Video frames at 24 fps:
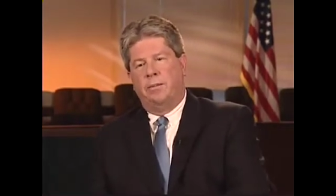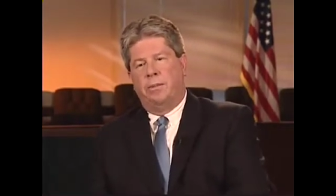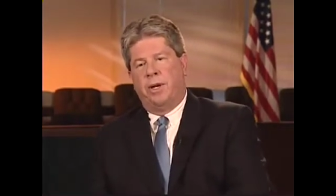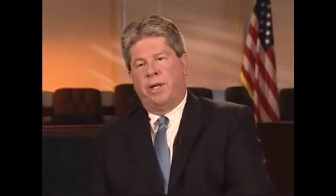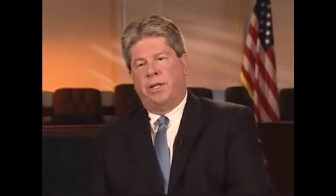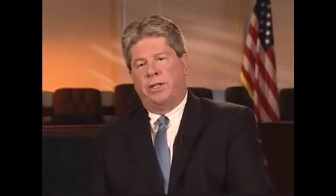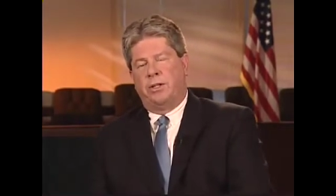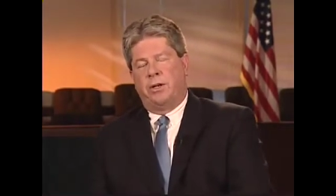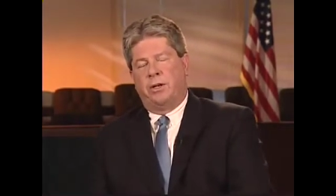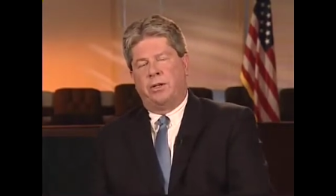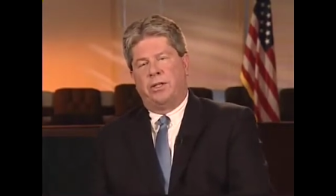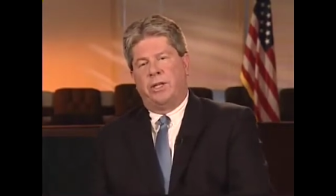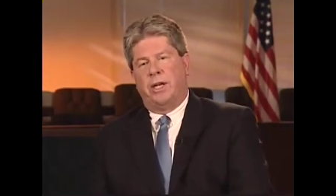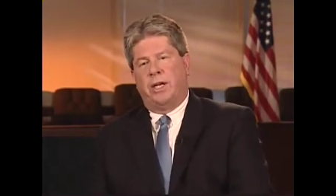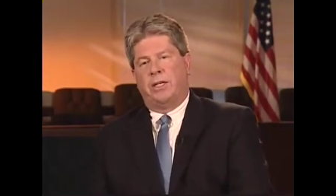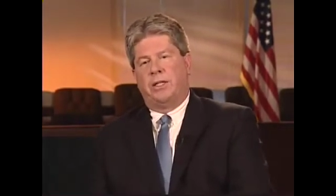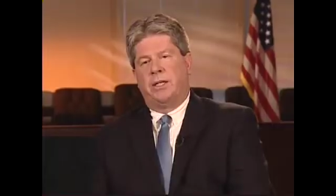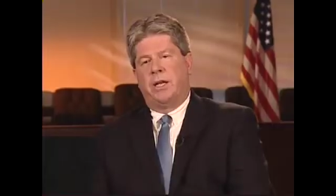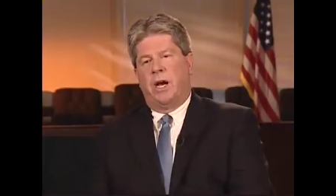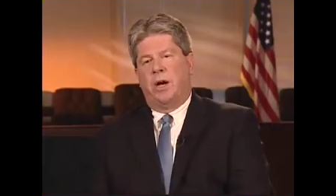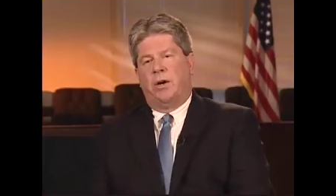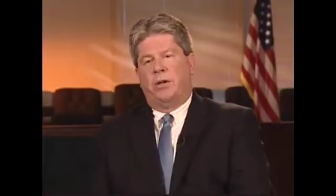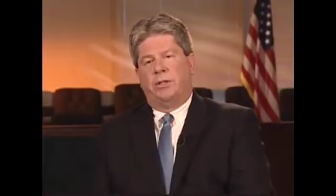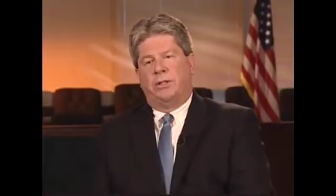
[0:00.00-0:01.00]
But as our
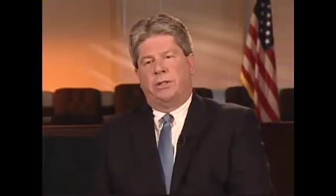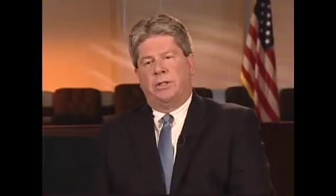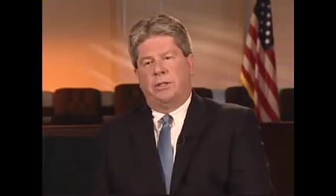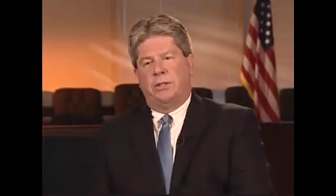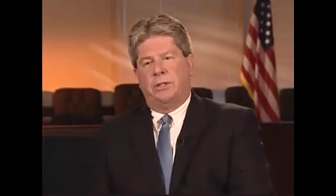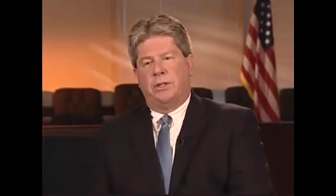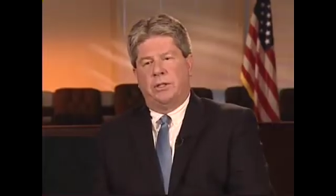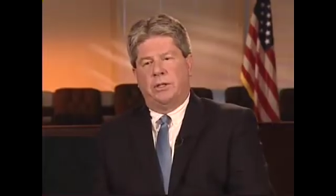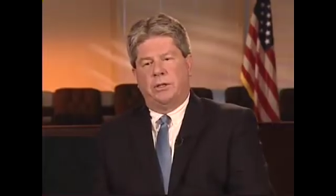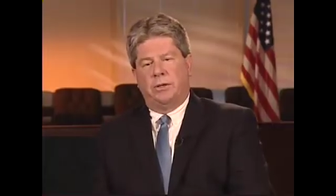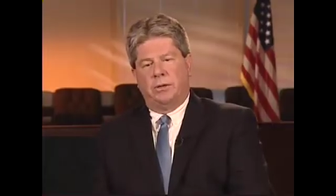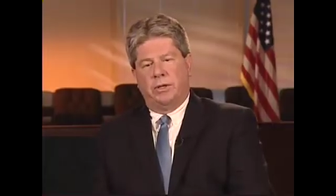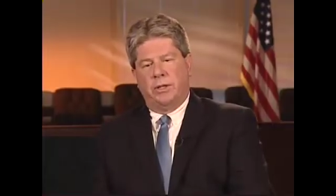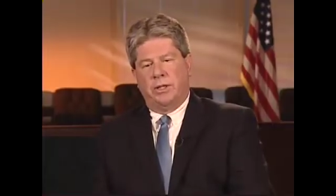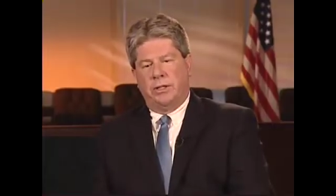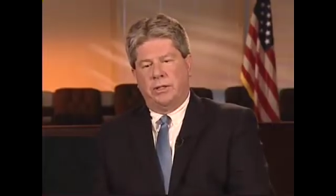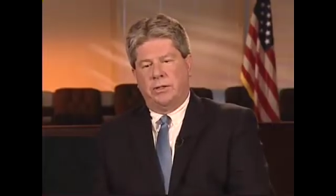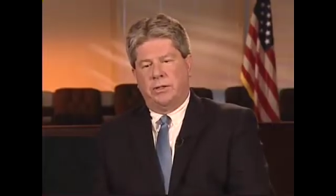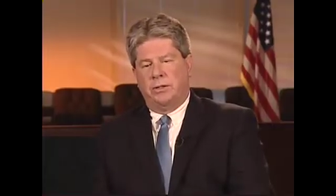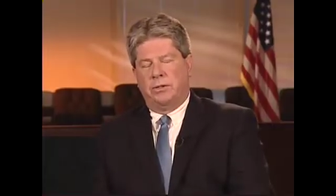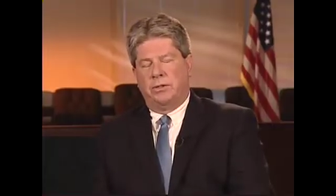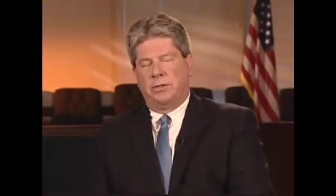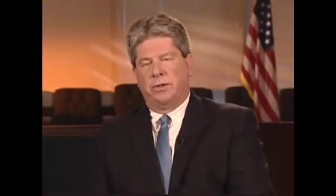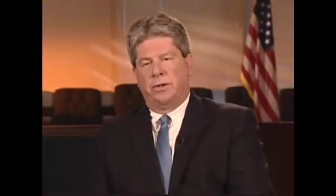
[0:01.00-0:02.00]
technology's
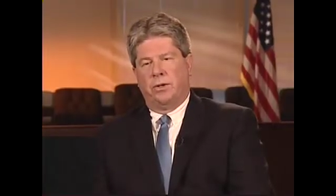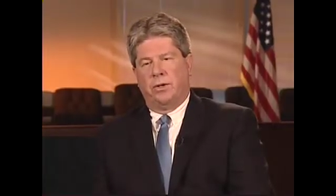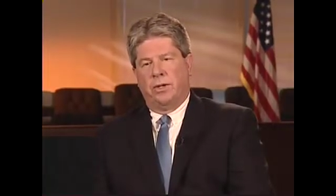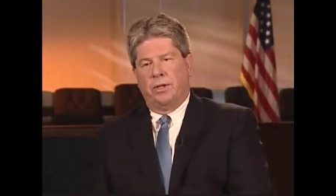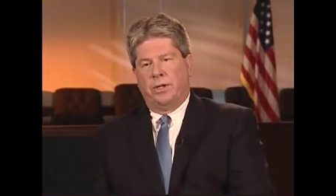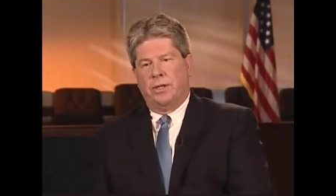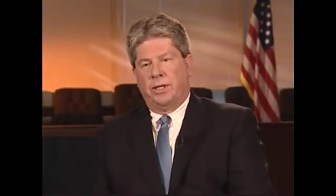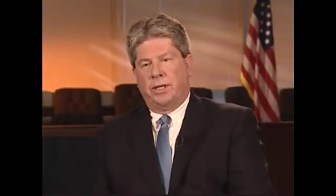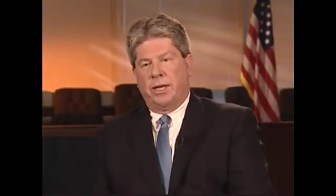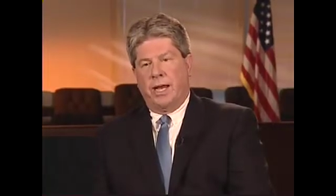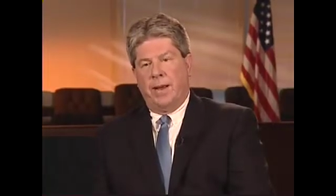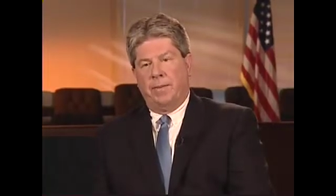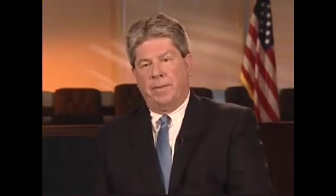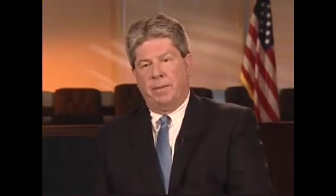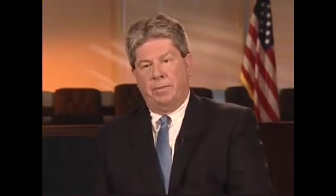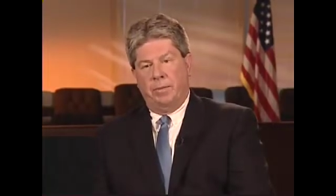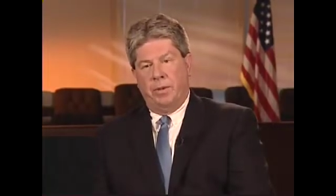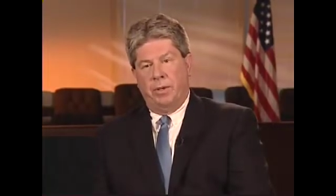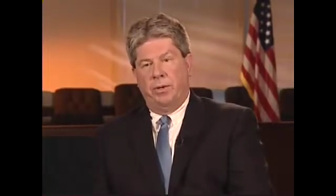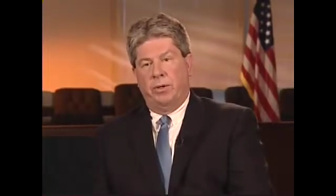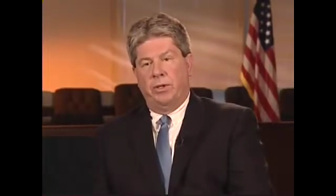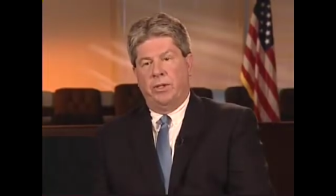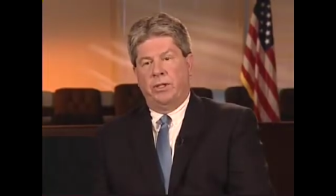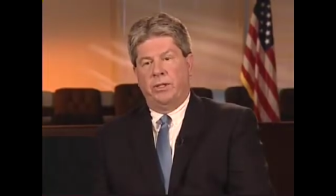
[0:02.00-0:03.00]
increased, certainly the
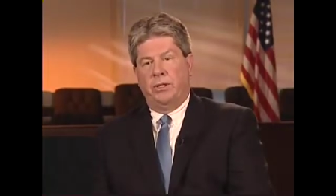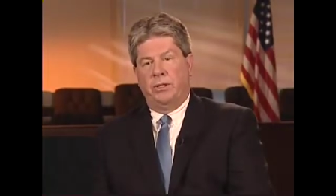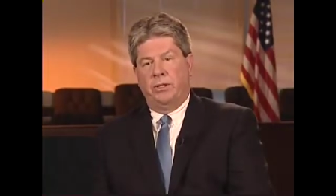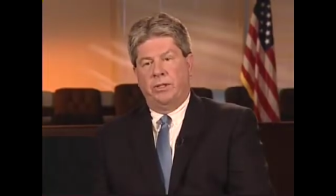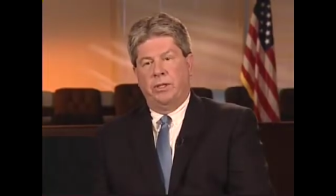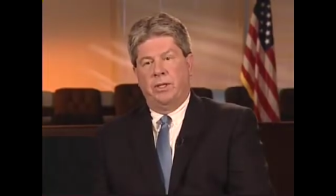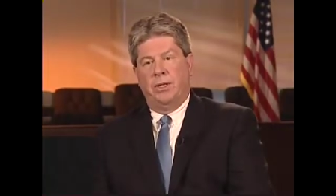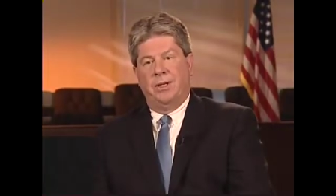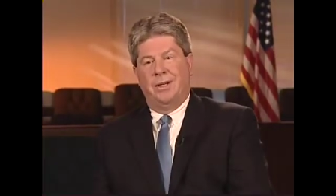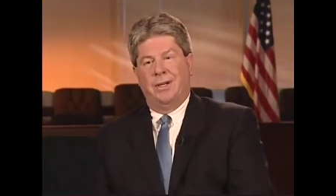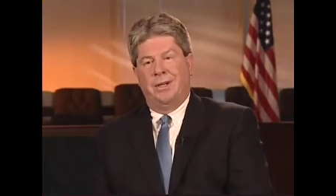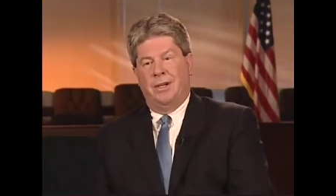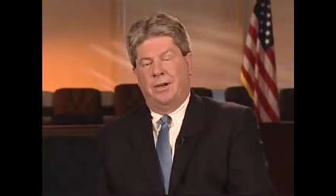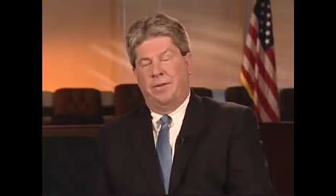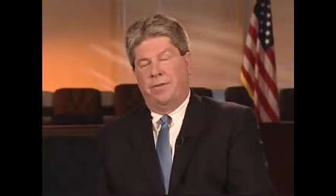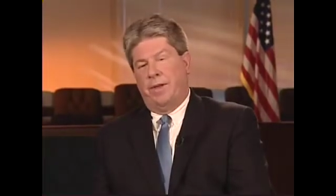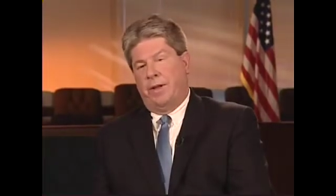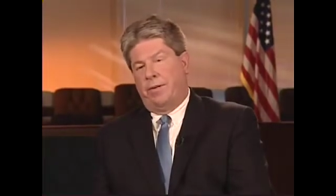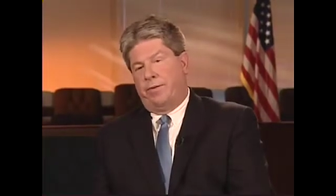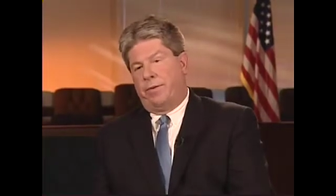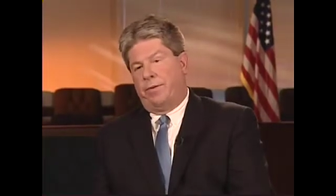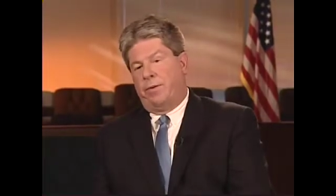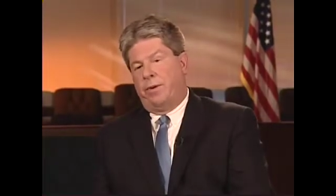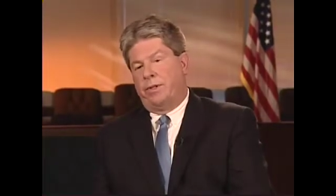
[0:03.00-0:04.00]
capabilities of
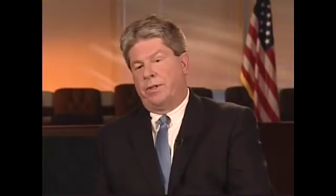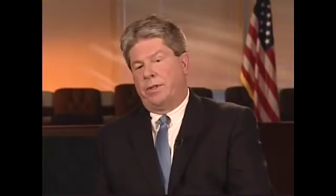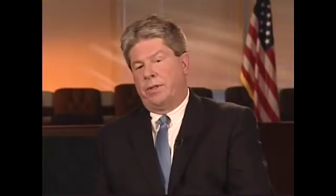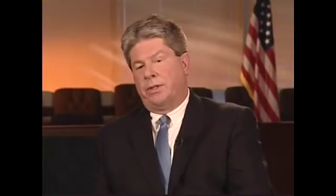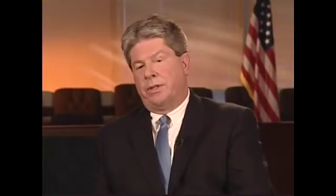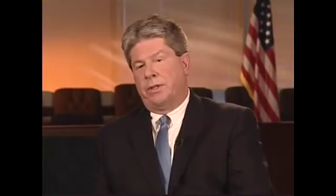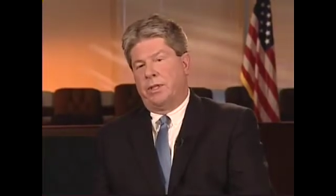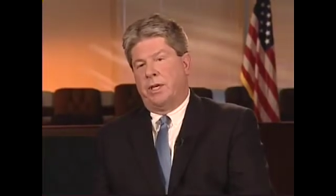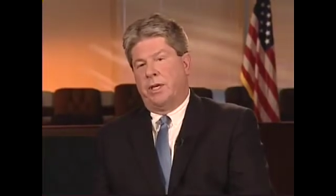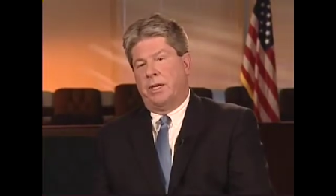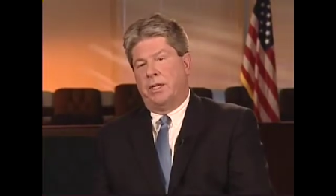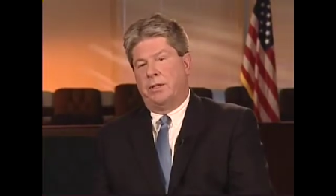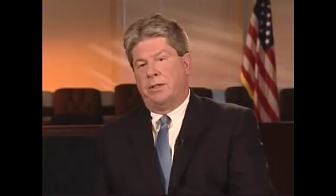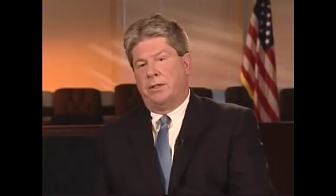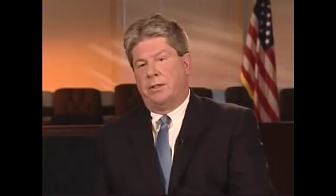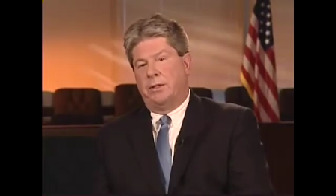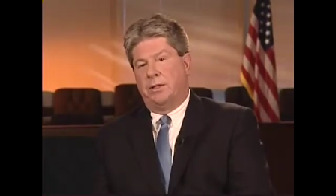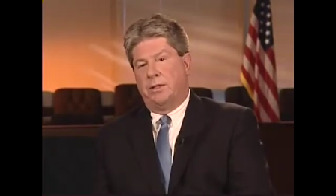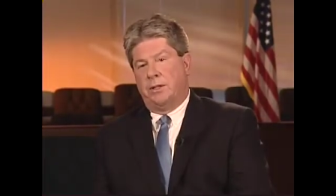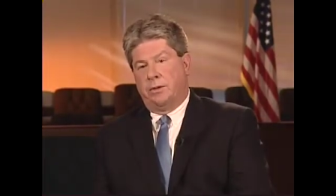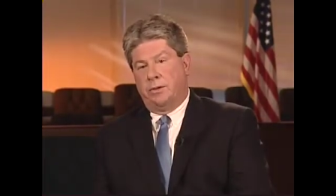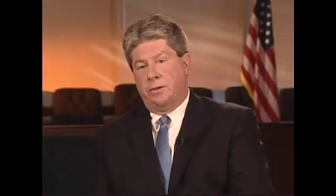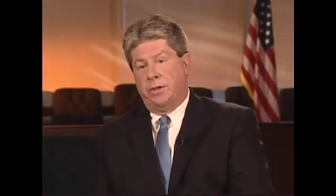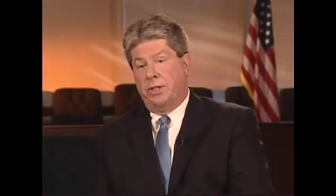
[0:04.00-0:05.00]
that forensic science
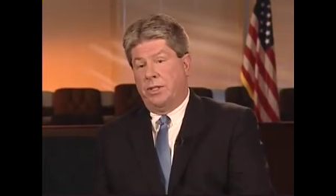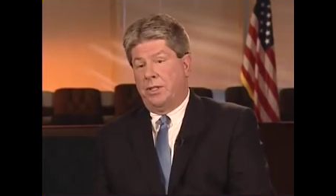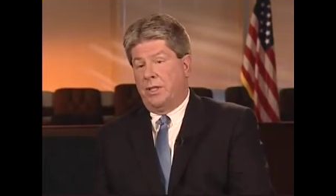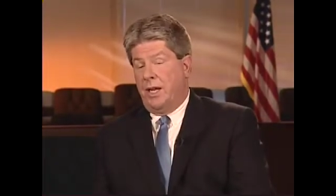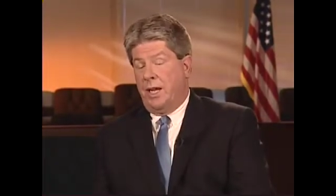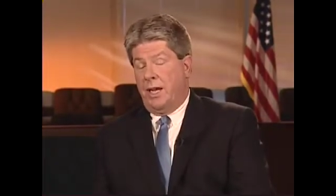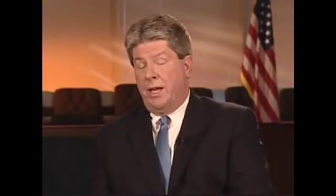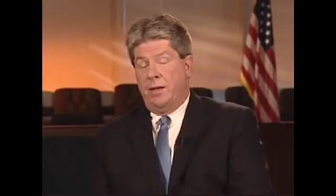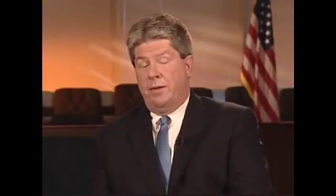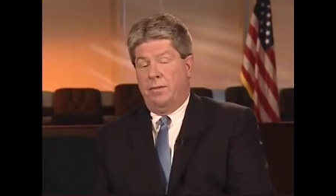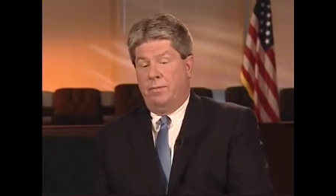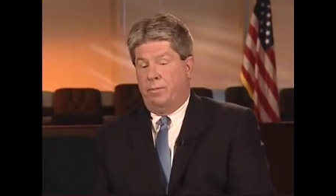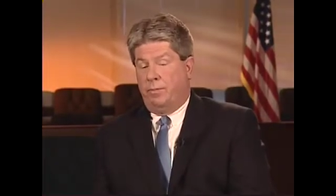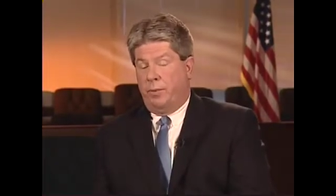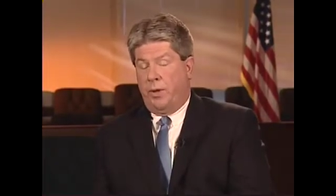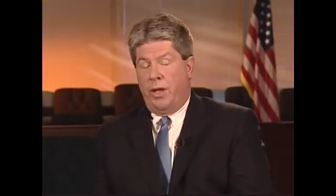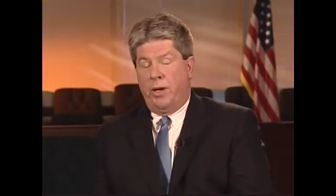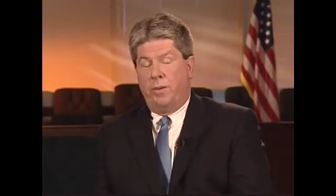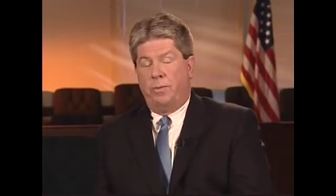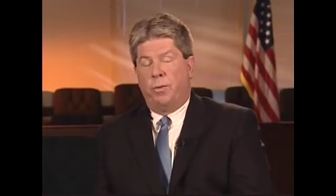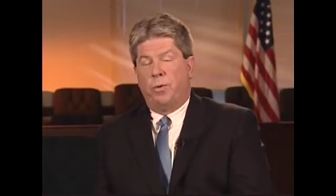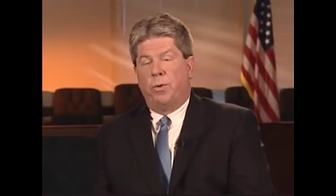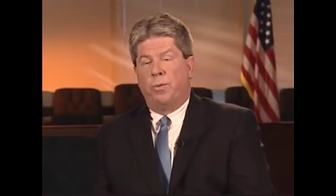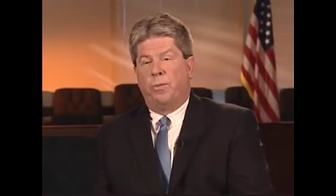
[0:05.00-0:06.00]
has increased and
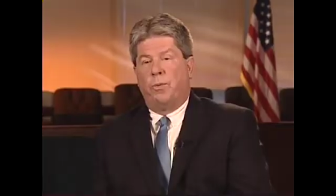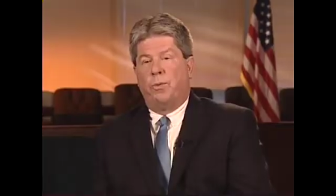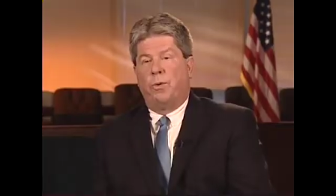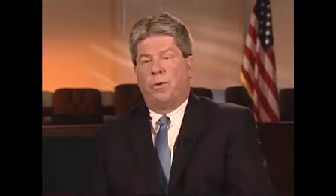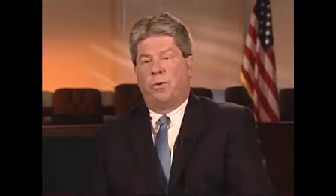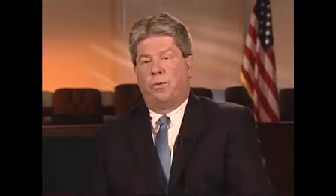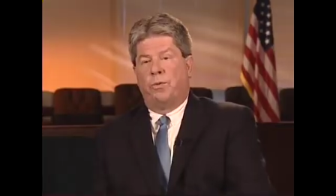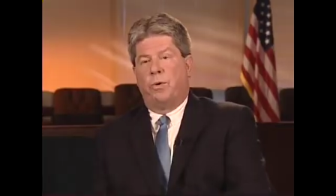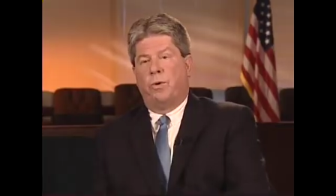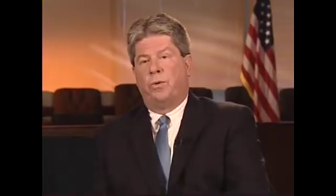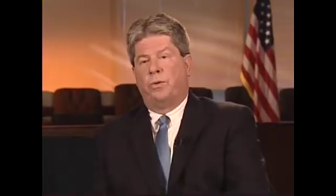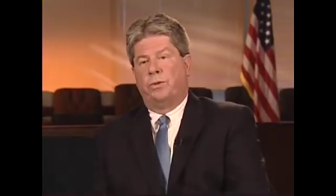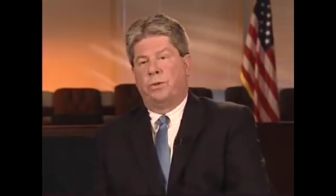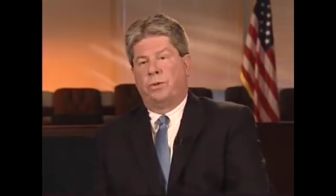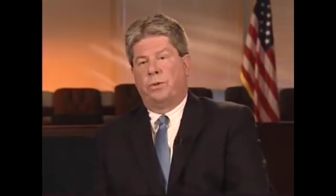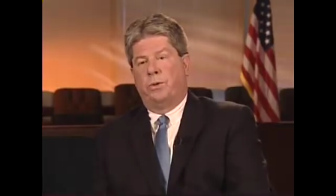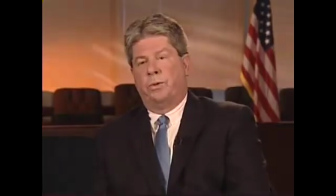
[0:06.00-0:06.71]
played a more important role in the